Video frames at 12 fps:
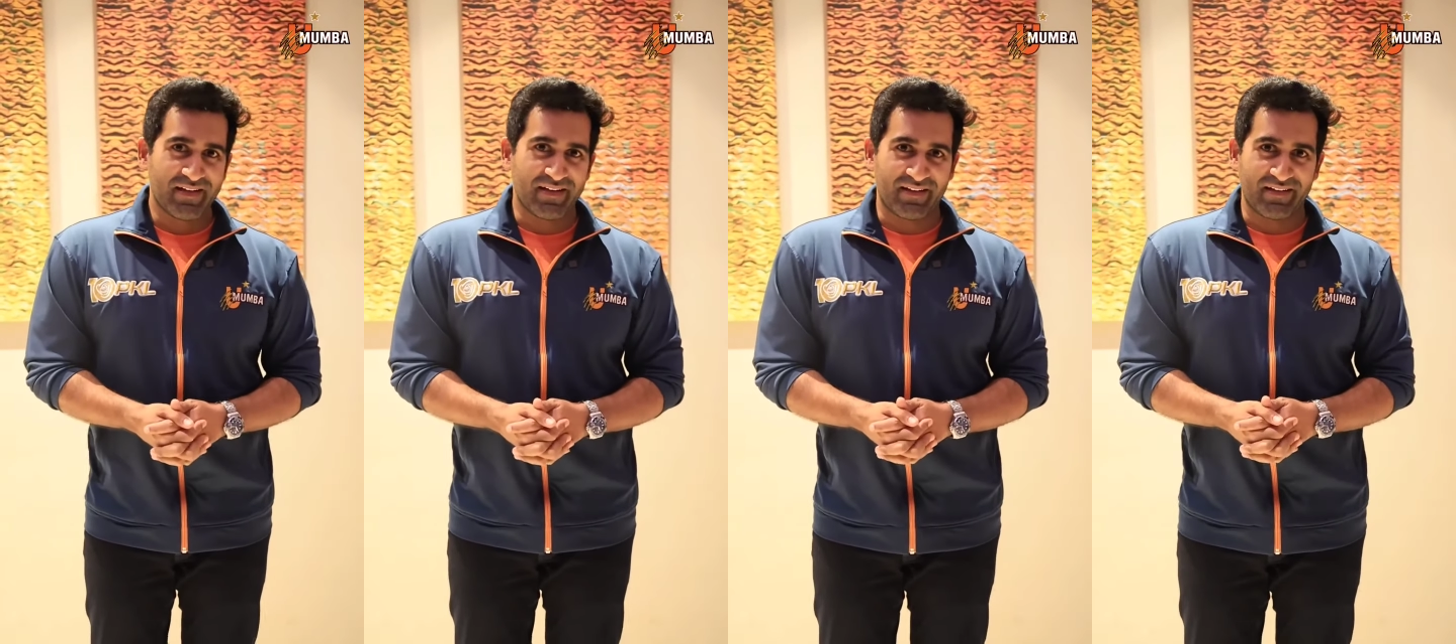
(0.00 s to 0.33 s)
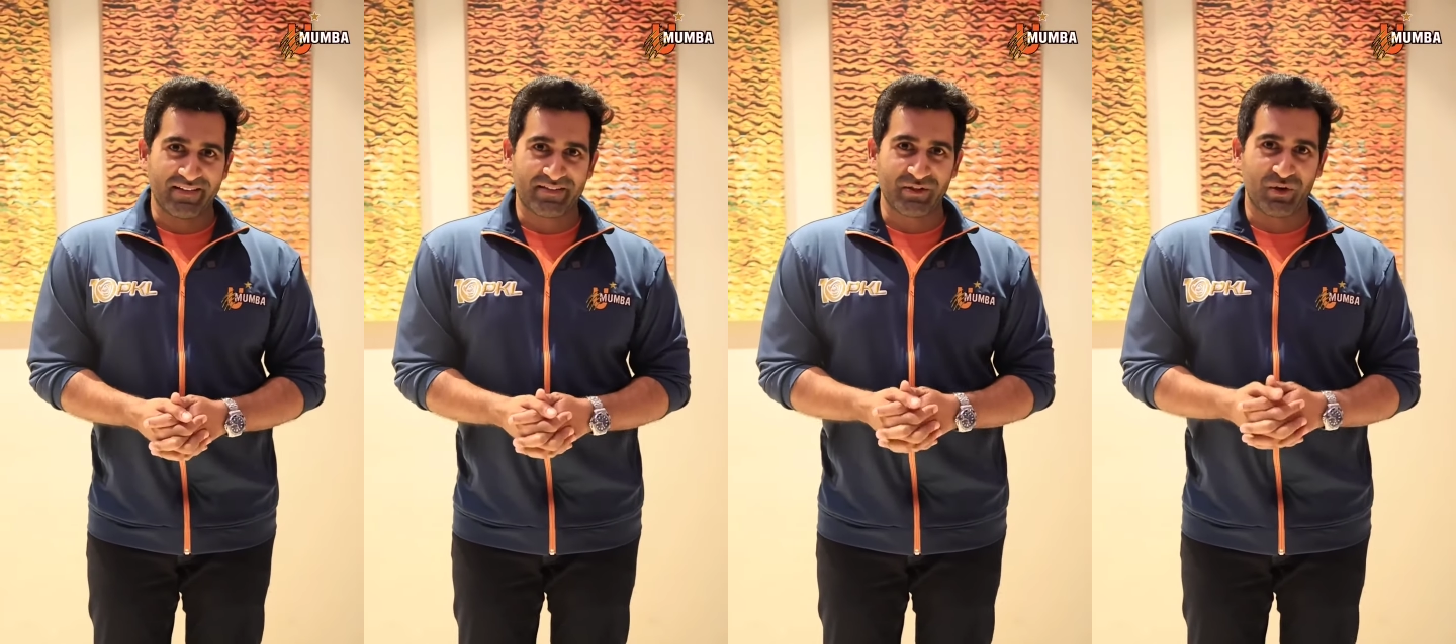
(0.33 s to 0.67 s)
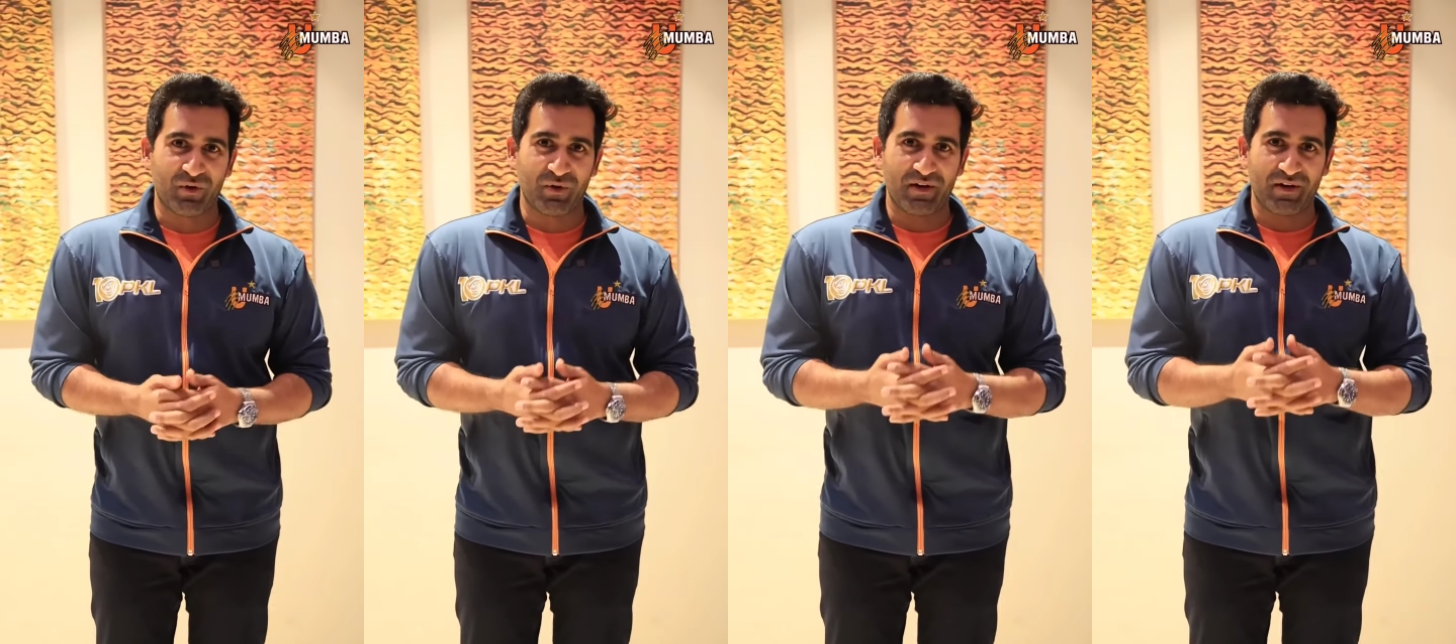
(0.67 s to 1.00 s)
Uh,
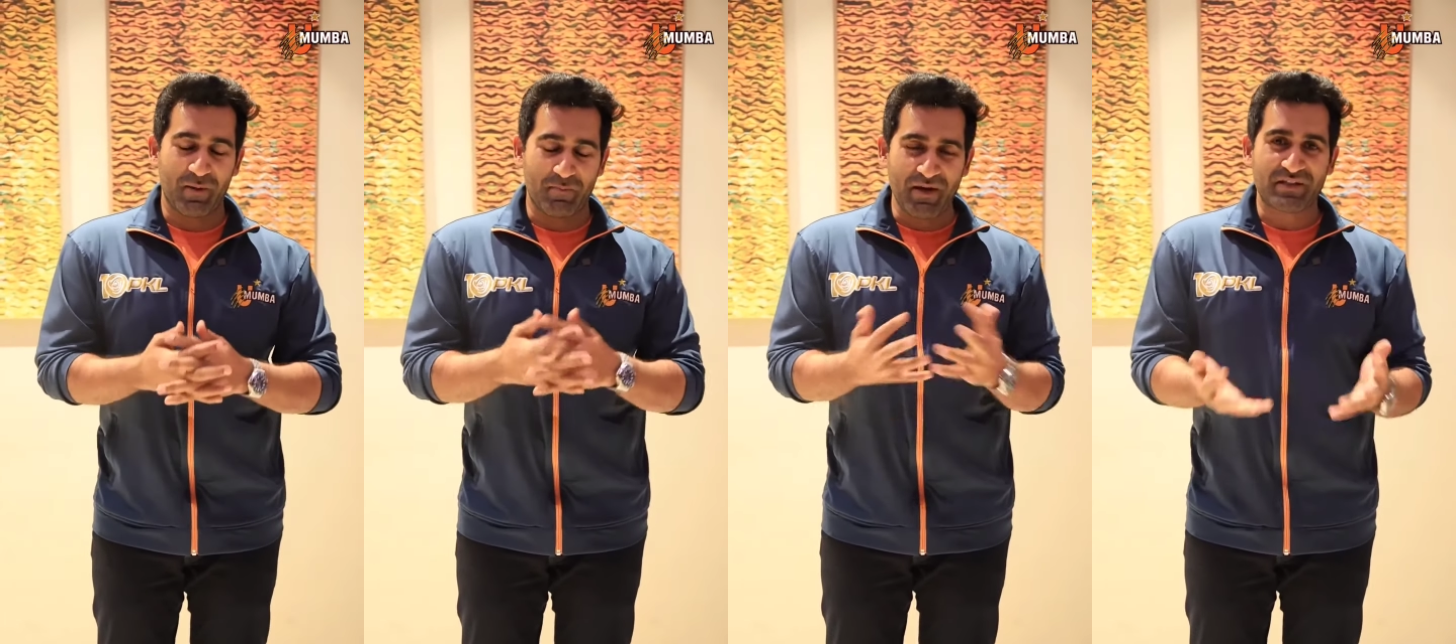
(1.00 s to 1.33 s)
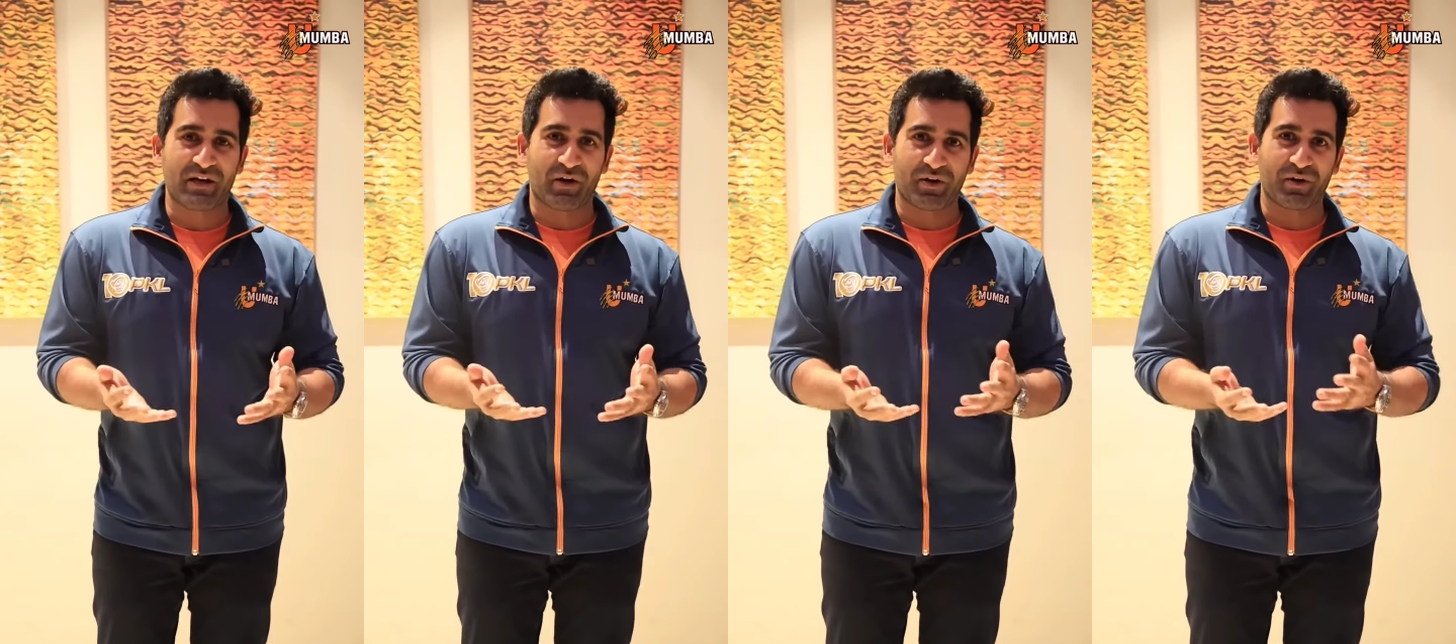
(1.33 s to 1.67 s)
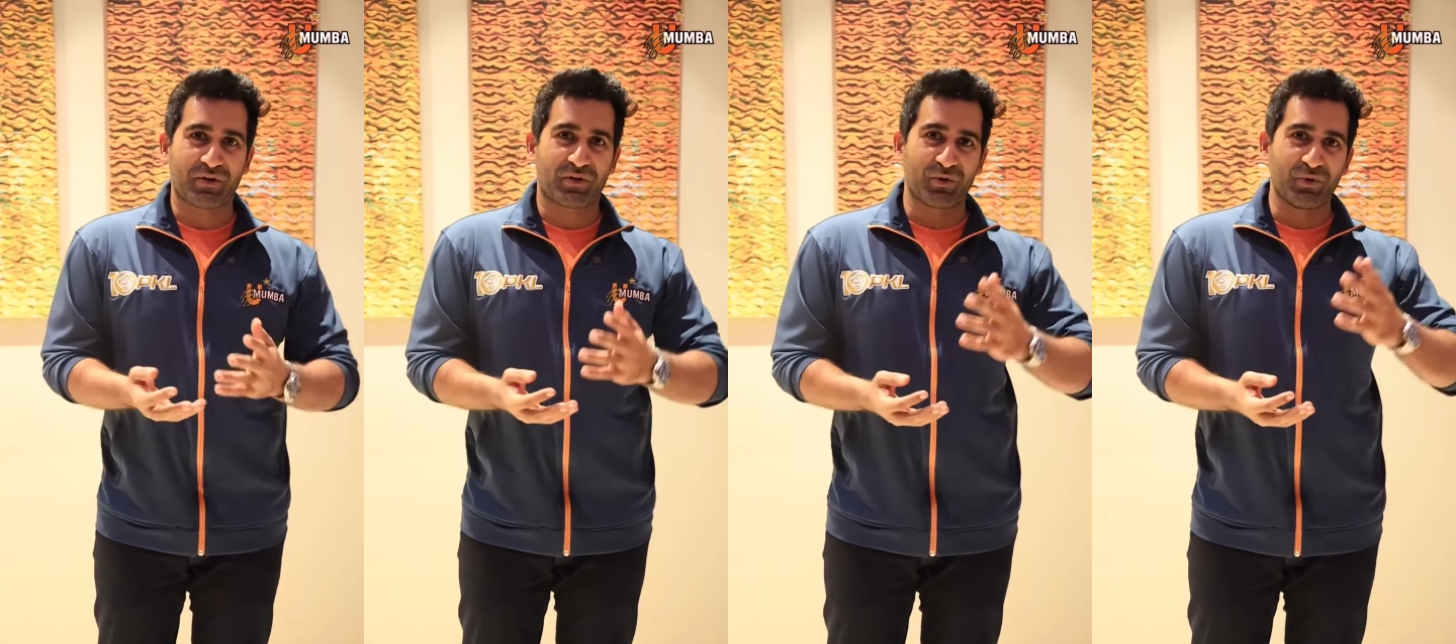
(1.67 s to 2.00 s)
so a big shout out